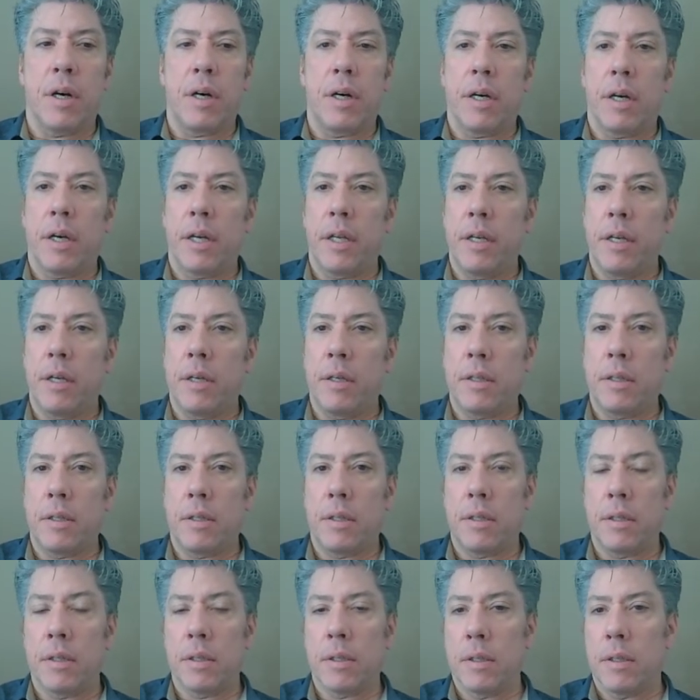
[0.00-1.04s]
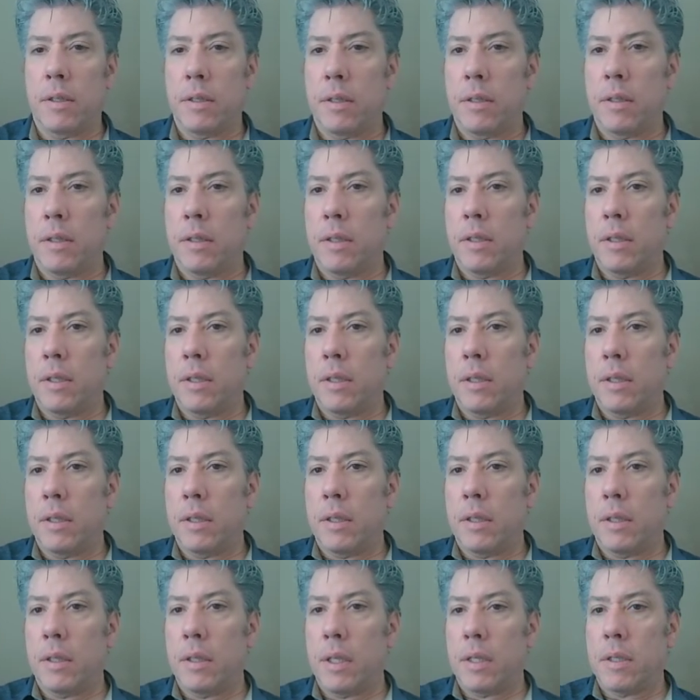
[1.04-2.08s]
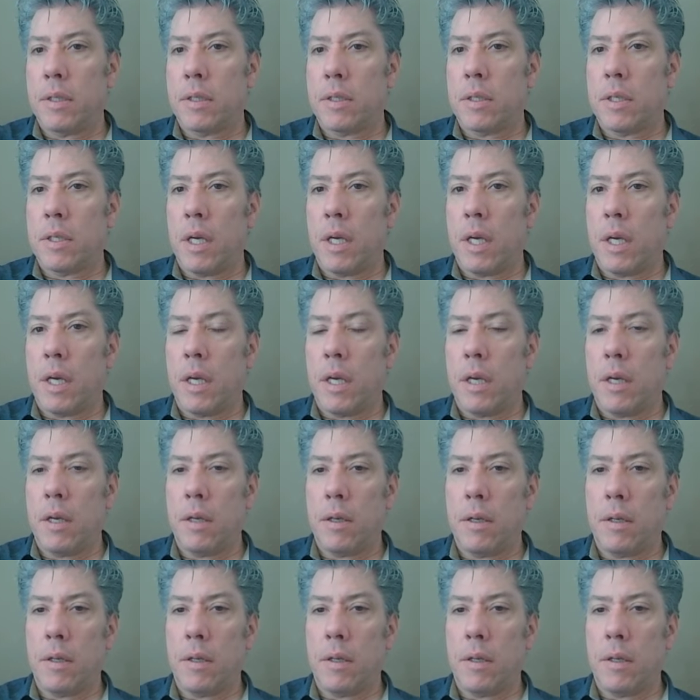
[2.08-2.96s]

on. Let's see.